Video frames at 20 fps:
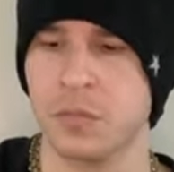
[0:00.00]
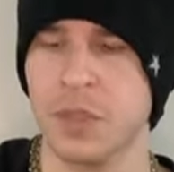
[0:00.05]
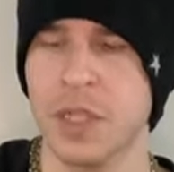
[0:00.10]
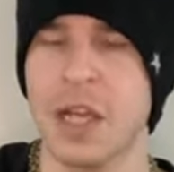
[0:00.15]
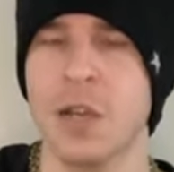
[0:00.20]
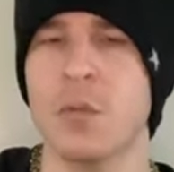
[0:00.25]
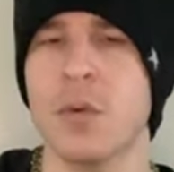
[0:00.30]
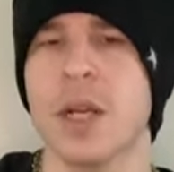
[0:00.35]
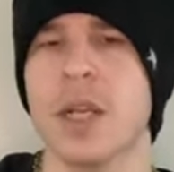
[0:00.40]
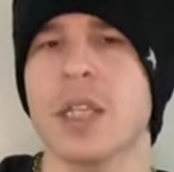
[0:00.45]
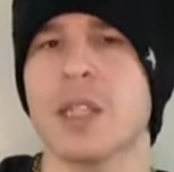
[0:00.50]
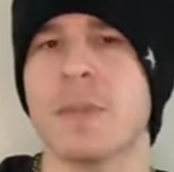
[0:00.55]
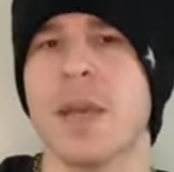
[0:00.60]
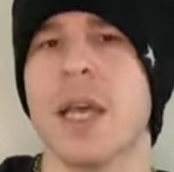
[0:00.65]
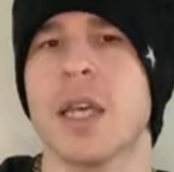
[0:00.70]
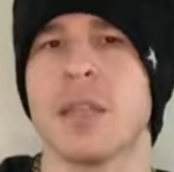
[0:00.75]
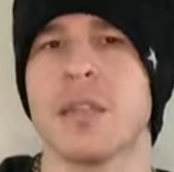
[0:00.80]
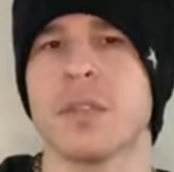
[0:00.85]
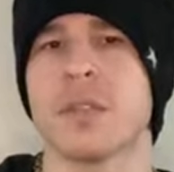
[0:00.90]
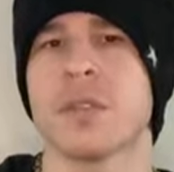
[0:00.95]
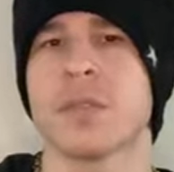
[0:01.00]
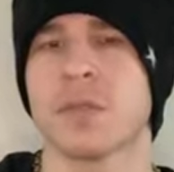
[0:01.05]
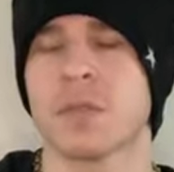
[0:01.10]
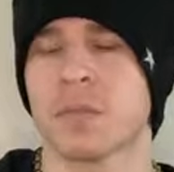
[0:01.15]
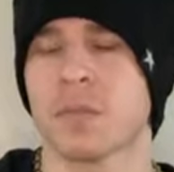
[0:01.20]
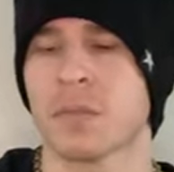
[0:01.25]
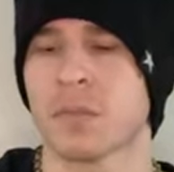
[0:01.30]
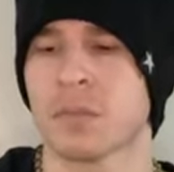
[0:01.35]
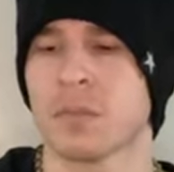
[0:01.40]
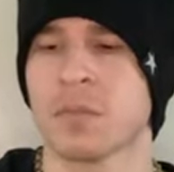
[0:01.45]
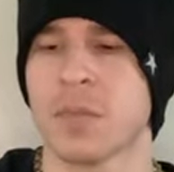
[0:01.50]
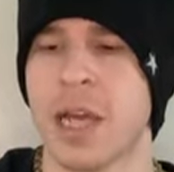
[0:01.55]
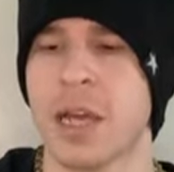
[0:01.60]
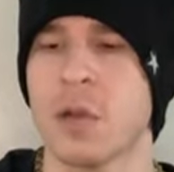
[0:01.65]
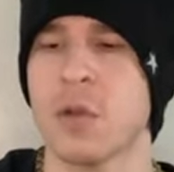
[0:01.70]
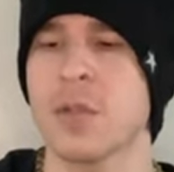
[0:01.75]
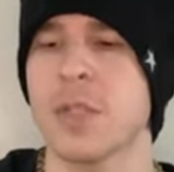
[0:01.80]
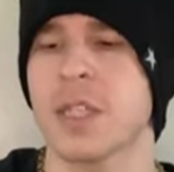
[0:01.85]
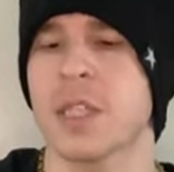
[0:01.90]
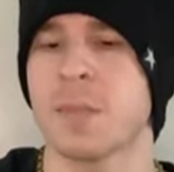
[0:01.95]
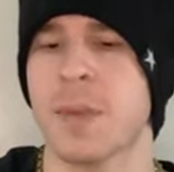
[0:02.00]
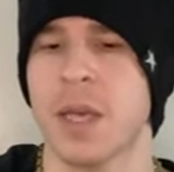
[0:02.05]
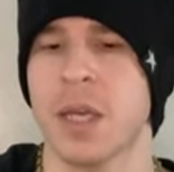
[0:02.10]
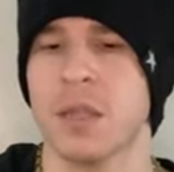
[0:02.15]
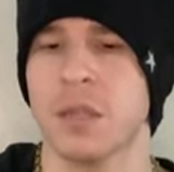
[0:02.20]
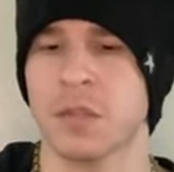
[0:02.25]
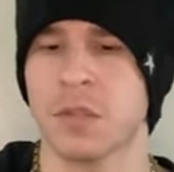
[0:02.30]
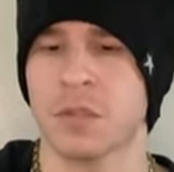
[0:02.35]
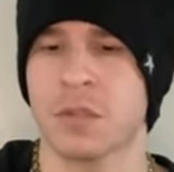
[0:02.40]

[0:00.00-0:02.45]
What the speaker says: At what expense? At whose expense?